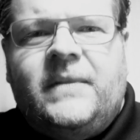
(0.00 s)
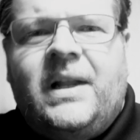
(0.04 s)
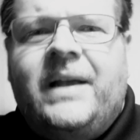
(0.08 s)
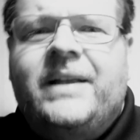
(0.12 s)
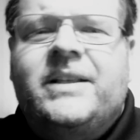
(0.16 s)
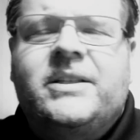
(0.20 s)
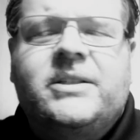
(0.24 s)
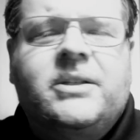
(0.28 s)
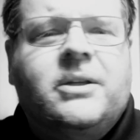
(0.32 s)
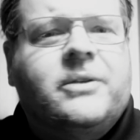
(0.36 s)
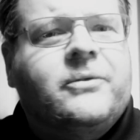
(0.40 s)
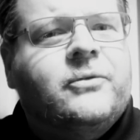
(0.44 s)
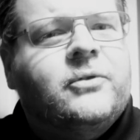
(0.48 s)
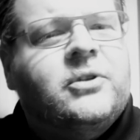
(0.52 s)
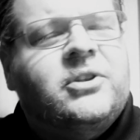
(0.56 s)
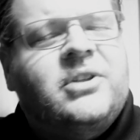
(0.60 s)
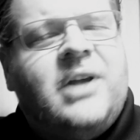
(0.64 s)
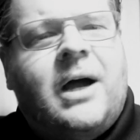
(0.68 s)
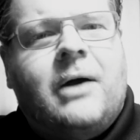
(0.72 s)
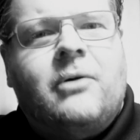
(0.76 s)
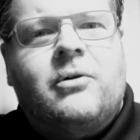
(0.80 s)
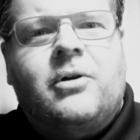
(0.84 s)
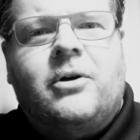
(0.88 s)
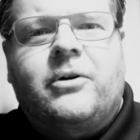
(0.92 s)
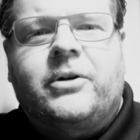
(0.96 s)
It's not for
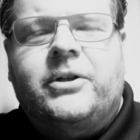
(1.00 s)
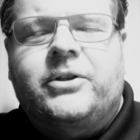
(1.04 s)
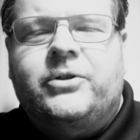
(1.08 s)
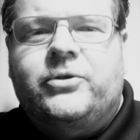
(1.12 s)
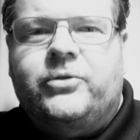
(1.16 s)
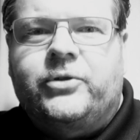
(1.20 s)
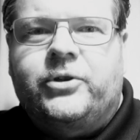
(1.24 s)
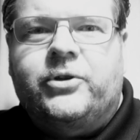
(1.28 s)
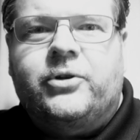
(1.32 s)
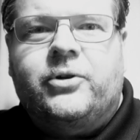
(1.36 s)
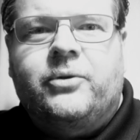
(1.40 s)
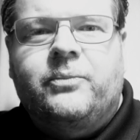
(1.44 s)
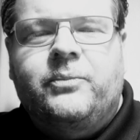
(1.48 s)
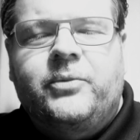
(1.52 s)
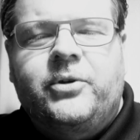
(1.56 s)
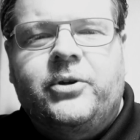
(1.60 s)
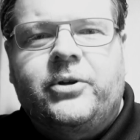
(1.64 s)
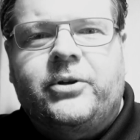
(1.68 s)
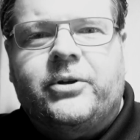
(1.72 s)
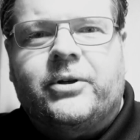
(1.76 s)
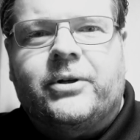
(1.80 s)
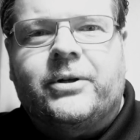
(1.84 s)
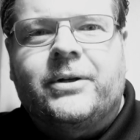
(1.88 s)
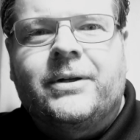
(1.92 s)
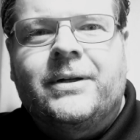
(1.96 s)
downloading to your
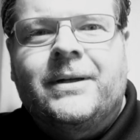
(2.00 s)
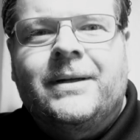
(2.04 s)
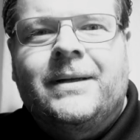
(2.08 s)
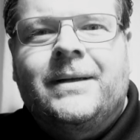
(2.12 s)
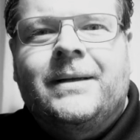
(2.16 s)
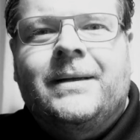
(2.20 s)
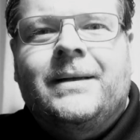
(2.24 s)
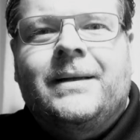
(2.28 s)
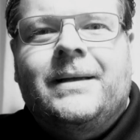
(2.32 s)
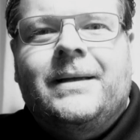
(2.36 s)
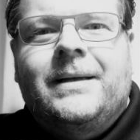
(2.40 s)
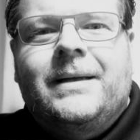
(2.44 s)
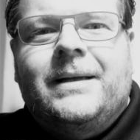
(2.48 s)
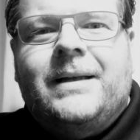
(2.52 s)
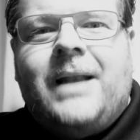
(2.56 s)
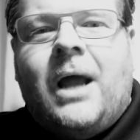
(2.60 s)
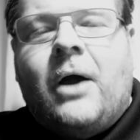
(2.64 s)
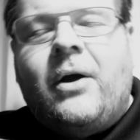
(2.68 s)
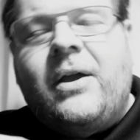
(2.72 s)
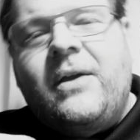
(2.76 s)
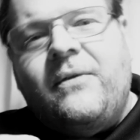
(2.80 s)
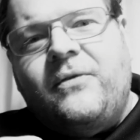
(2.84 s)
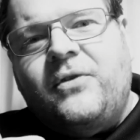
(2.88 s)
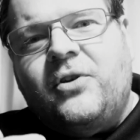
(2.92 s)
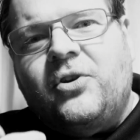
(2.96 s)
computer.
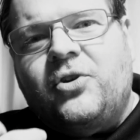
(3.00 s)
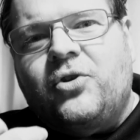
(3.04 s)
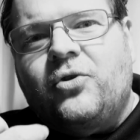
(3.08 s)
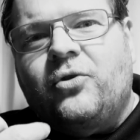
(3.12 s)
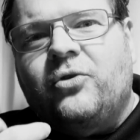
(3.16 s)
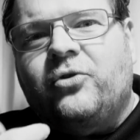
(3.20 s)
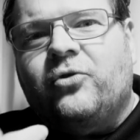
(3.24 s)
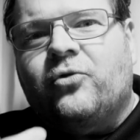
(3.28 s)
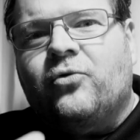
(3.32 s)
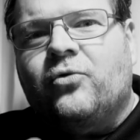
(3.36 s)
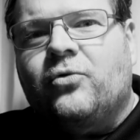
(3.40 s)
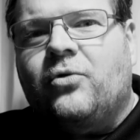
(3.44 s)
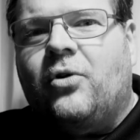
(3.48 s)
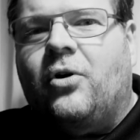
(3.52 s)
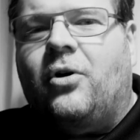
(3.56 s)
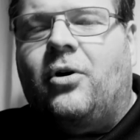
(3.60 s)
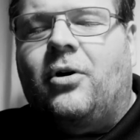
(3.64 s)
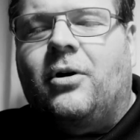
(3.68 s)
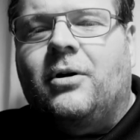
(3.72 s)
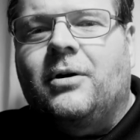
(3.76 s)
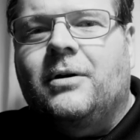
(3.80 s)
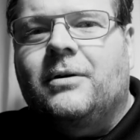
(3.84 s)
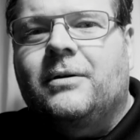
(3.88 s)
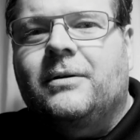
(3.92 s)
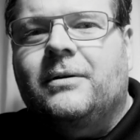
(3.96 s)
Now, if you shoot
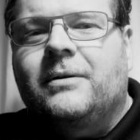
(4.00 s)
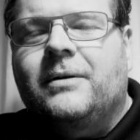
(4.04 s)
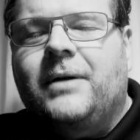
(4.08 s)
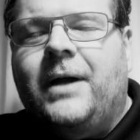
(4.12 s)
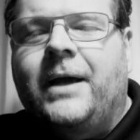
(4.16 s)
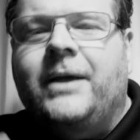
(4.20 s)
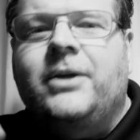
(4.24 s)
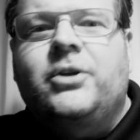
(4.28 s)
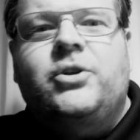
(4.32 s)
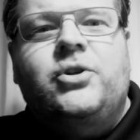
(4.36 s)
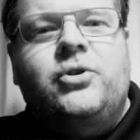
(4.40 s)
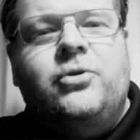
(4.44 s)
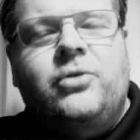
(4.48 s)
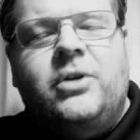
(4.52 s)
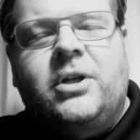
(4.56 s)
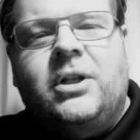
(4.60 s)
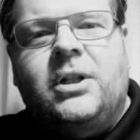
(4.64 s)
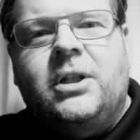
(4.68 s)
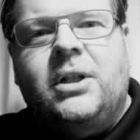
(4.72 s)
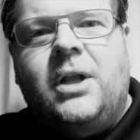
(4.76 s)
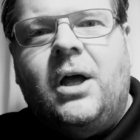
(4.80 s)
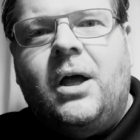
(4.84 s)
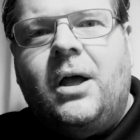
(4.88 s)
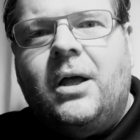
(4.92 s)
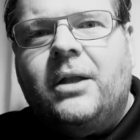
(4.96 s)
RAW and you shoot a
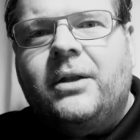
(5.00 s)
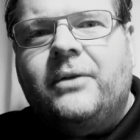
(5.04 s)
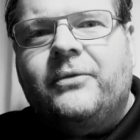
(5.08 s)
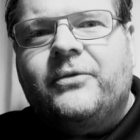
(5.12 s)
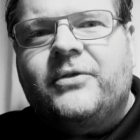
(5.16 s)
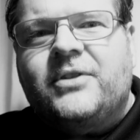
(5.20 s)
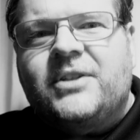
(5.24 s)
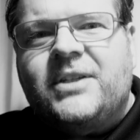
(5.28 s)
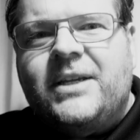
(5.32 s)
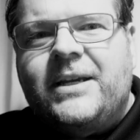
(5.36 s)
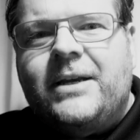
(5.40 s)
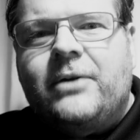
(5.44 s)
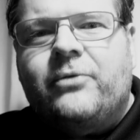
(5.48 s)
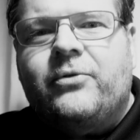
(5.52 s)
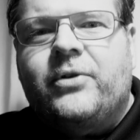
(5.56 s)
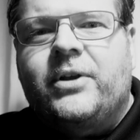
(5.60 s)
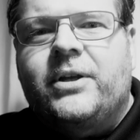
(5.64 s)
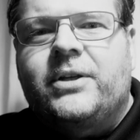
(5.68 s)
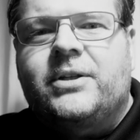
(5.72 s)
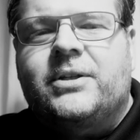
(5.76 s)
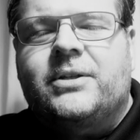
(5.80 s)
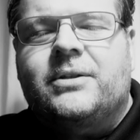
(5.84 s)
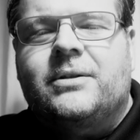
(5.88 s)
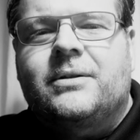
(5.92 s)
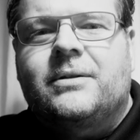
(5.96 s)
lot of
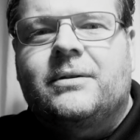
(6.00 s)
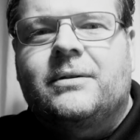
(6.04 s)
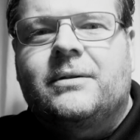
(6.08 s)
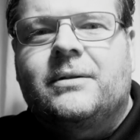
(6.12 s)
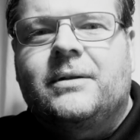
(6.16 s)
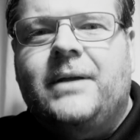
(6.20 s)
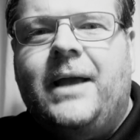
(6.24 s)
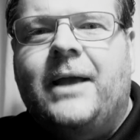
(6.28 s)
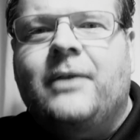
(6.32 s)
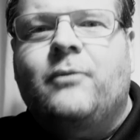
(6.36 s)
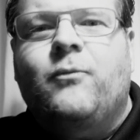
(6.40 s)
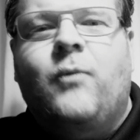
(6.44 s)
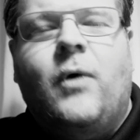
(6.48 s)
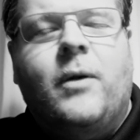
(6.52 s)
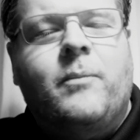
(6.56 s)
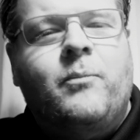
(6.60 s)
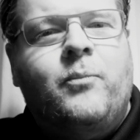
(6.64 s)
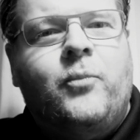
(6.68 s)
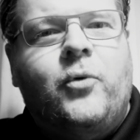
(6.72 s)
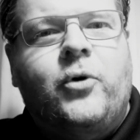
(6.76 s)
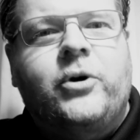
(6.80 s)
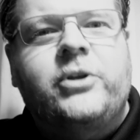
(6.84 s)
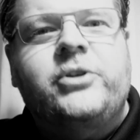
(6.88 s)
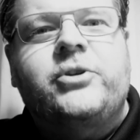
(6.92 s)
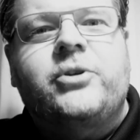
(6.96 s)
series, at one
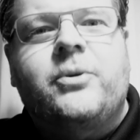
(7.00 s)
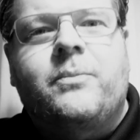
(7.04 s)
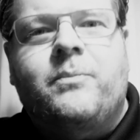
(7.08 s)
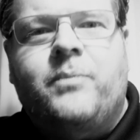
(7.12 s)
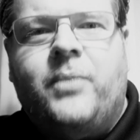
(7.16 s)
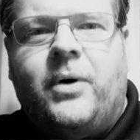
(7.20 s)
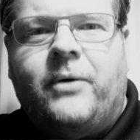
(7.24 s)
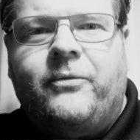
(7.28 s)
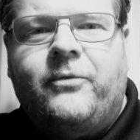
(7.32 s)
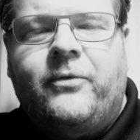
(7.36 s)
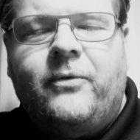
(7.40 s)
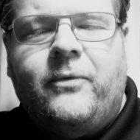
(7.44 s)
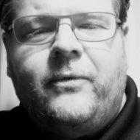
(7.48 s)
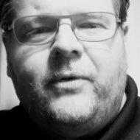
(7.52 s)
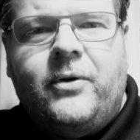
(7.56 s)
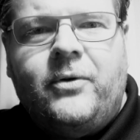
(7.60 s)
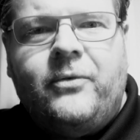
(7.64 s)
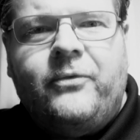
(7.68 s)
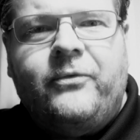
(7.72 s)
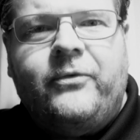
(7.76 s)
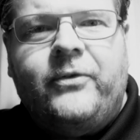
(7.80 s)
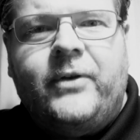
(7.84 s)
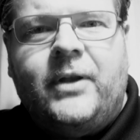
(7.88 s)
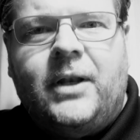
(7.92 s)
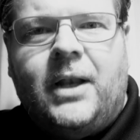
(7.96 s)
point your buffer will
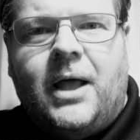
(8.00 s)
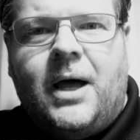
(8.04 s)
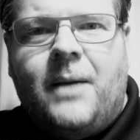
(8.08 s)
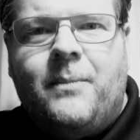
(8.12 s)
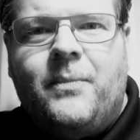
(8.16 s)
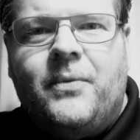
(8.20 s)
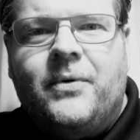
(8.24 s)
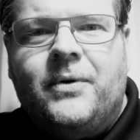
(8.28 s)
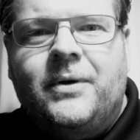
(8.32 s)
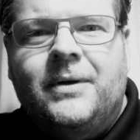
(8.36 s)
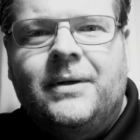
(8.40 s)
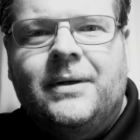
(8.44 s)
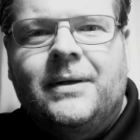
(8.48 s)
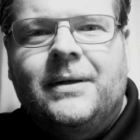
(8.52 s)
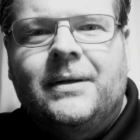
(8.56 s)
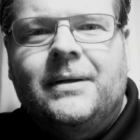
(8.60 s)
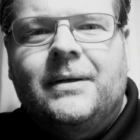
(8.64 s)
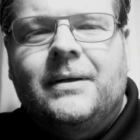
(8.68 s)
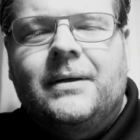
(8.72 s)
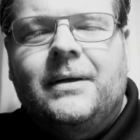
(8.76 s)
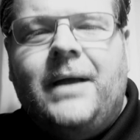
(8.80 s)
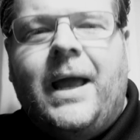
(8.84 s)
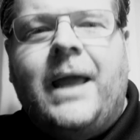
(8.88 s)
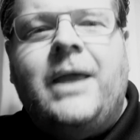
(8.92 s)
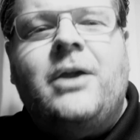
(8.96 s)
fill up
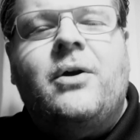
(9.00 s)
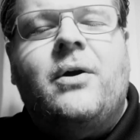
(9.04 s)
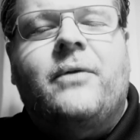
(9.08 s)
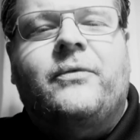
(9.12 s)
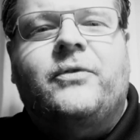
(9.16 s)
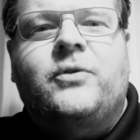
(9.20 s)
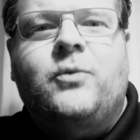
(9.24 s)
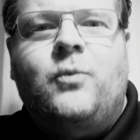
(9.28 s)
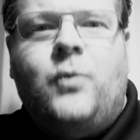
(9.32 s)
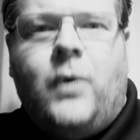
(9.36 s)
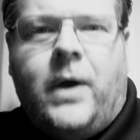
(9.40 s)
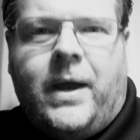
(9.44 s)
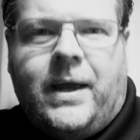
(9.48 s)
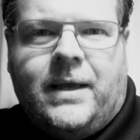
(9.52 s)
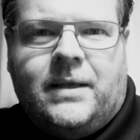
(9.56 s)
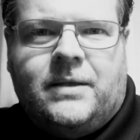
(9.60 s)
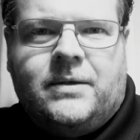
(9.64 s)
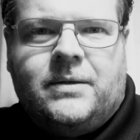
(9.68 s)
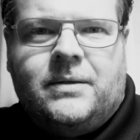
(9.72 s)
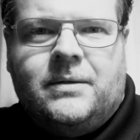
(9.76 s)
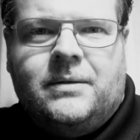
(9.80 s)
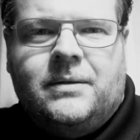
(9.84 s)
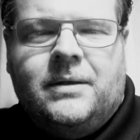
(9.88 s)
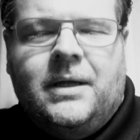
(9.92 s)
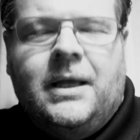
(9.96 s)
and you have to
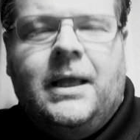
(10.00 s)
wait.